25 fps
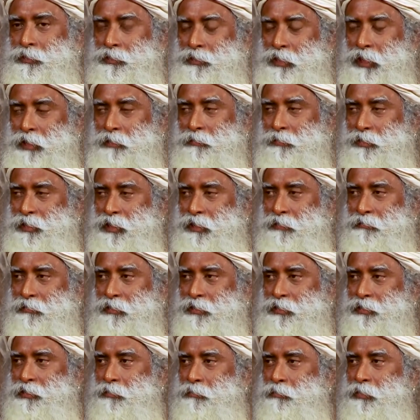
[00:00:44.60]
Time travel
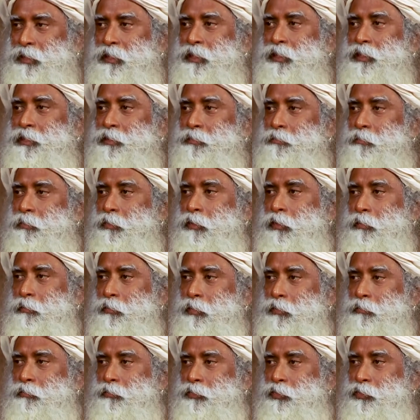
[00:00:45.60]
is the biggest
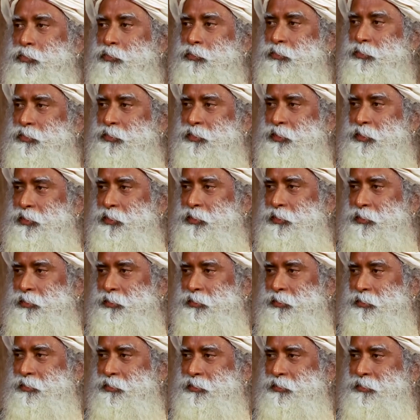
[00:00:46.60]
problem, don't seek
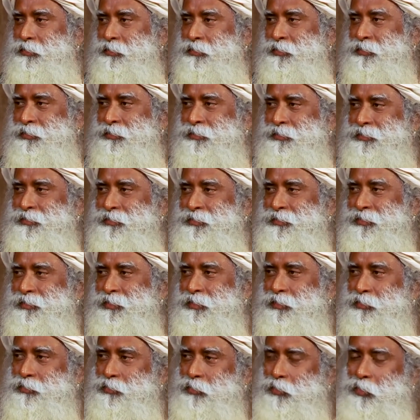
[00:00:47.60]
it.
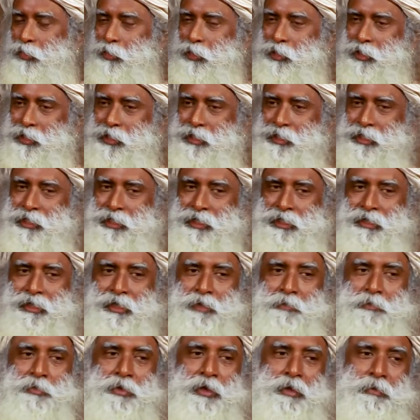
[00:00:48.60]
It's already a
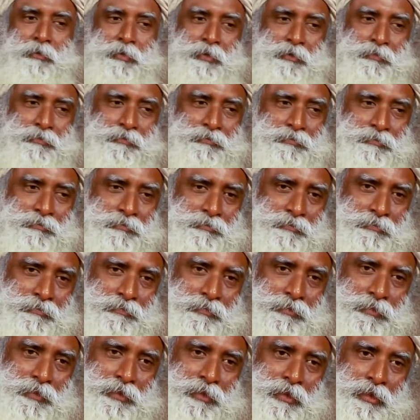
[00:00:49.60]
great problem.
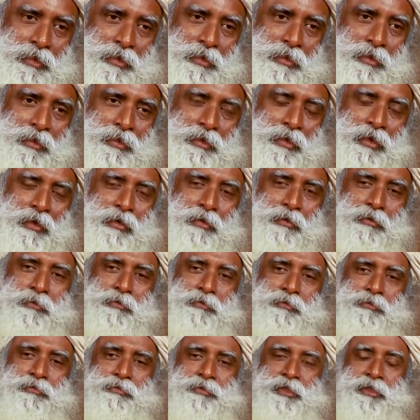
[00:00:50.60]

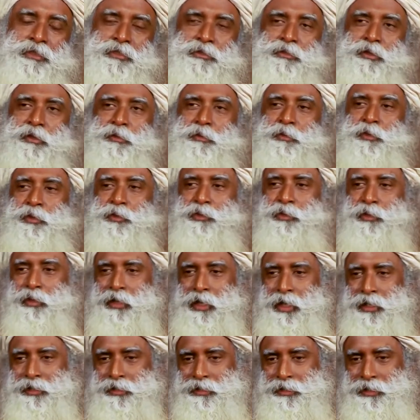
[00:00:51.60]
Now, that's not what you're
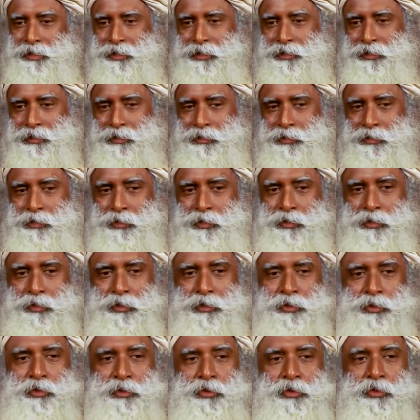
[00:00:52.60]
asking.
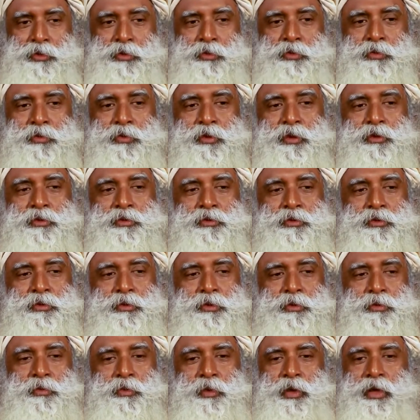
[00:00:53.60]
You want to
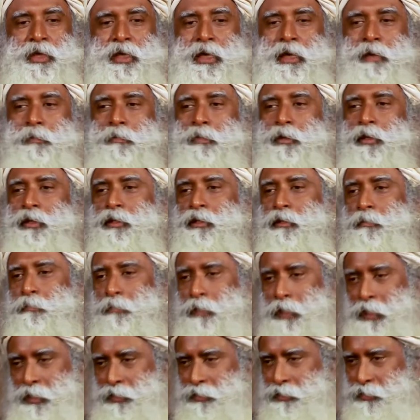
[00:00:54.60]
know what happened in the
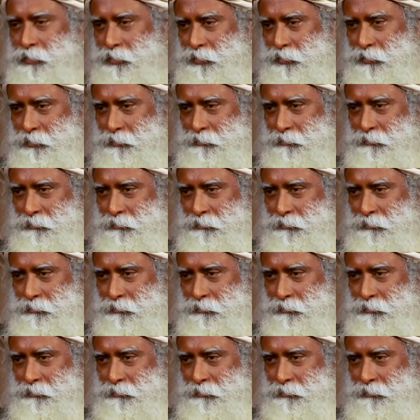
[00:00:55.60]
past,